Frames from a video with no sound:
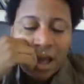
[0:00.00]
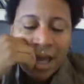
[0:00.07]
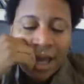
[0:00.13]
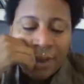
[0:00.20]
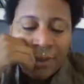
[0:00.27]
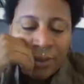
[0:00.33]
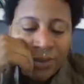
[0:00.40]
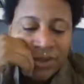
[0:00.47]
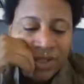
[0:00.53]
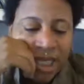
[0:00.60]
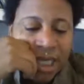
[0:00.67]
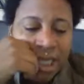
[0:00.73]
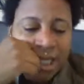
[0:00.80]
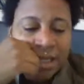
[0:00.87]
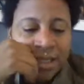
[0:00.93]
I will
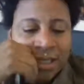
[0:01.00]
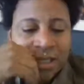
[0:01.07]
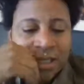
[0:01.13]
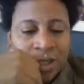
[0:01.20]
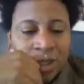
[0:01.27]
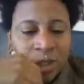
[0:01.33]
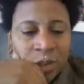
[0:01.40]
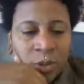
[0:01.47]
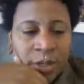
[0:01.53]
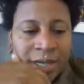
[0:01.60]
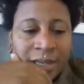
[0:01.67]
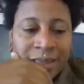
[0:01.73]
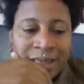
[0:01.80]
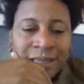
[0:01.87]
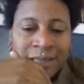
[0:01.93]
say that this is a
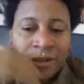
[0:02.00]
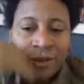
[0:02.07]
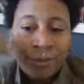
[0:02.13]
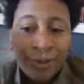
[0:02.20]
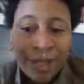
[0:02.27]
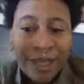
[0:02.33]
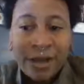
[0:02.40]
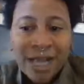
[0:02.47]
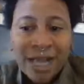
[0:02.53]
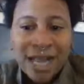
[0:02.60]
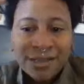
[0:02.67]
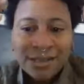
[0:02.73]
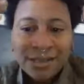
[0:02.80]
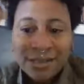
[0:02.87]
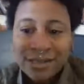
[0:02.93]
story that the reader
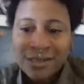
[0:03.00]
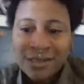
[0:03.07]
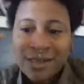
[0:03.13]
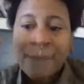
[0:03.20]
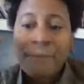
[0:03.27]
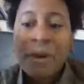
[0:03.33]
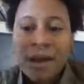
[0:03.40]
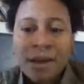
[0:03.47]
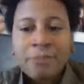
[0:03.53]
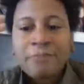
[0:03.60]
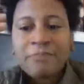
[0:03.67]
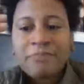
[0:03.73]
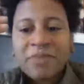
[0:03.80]
has to step up